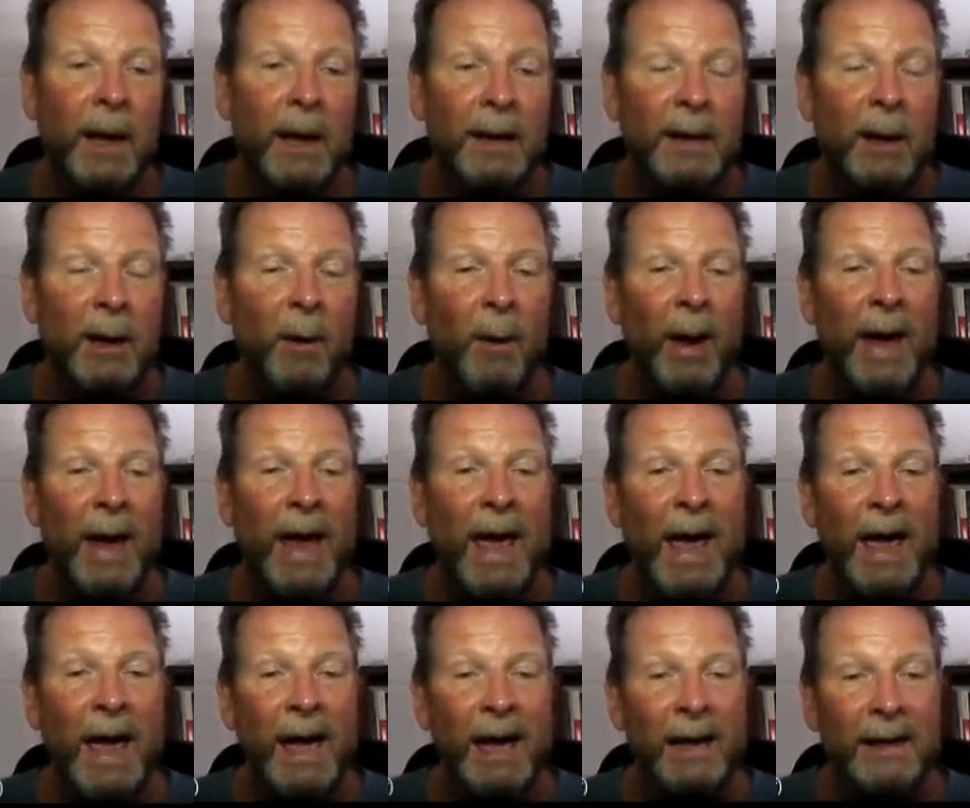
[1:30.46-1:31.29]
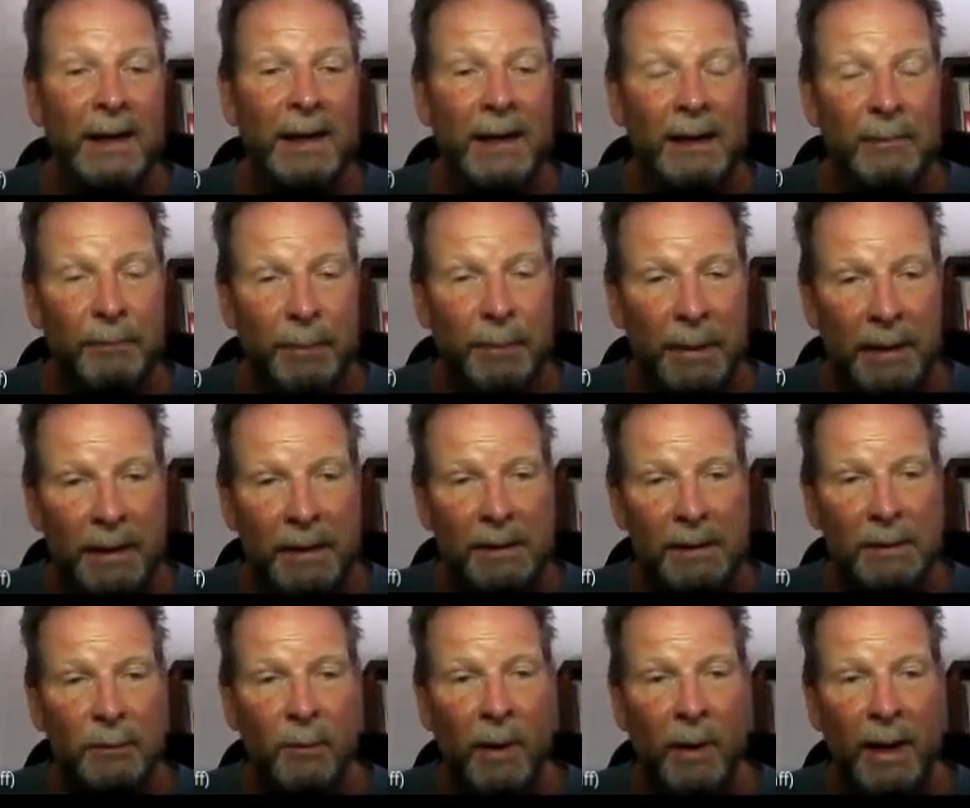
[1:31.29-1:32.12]
Now I add 8p,
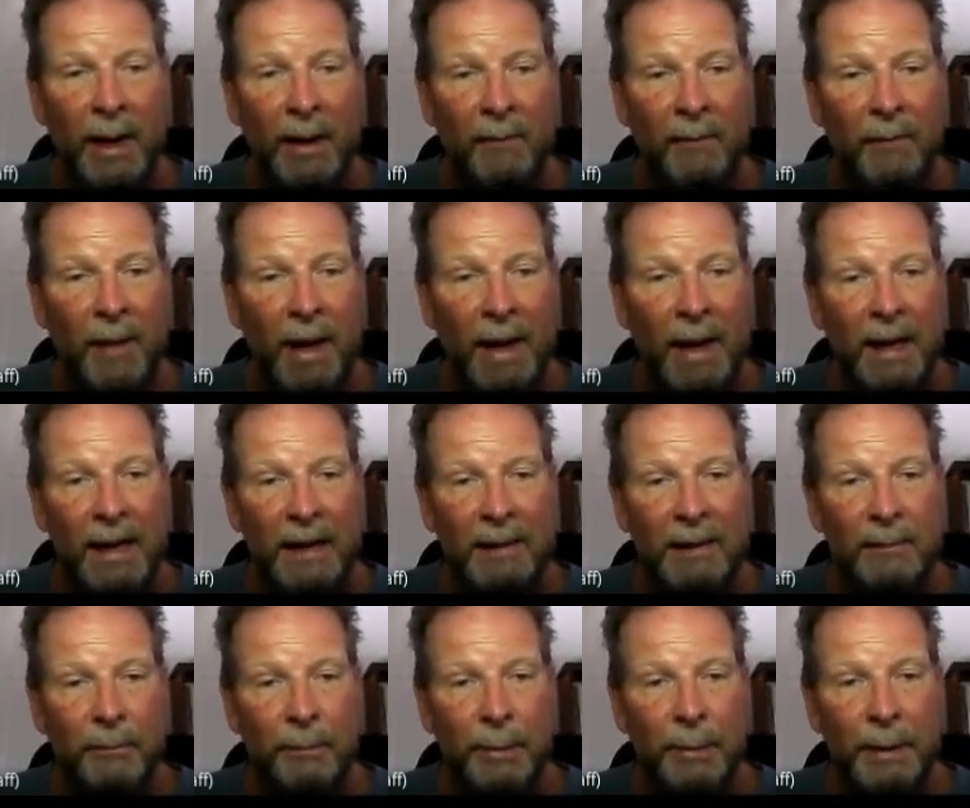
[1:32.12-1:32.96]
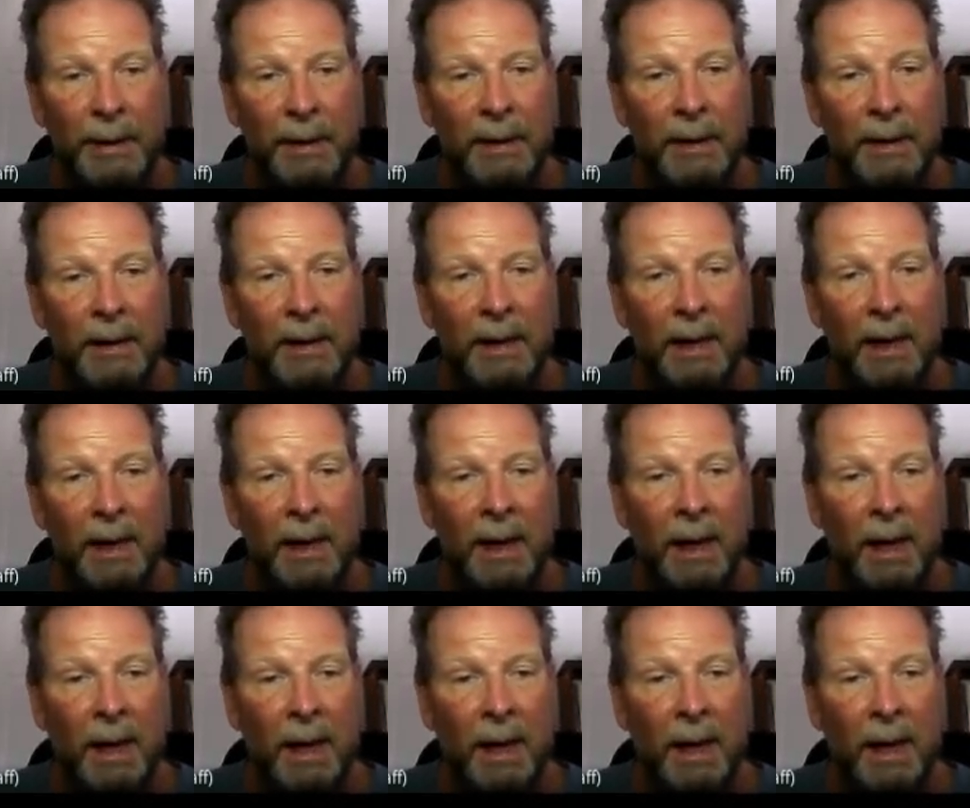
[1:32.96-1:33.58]
so I have 8p